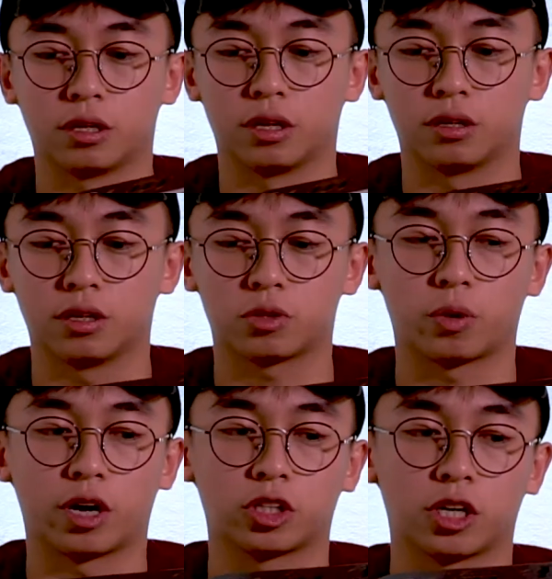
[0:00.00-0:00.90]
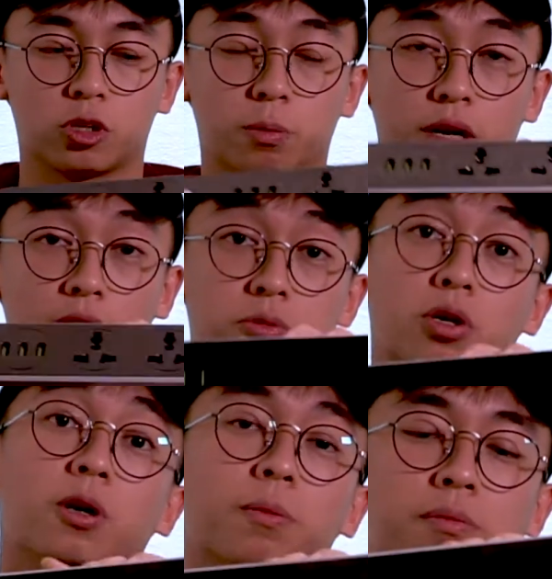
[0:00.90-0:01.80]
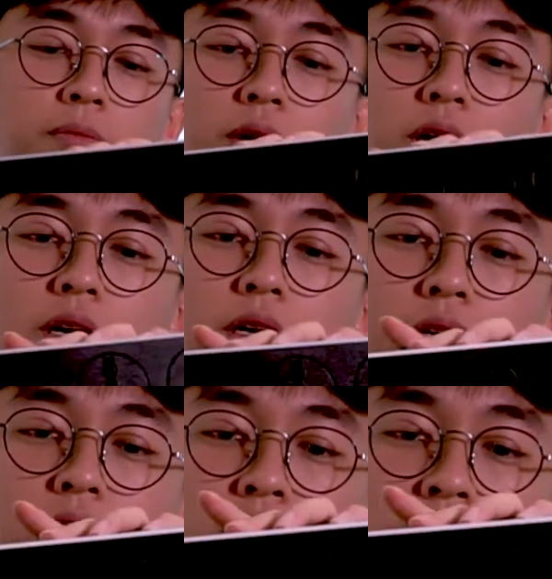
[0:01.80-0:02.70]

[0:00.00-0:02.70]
then that's where I charge all my laptop, my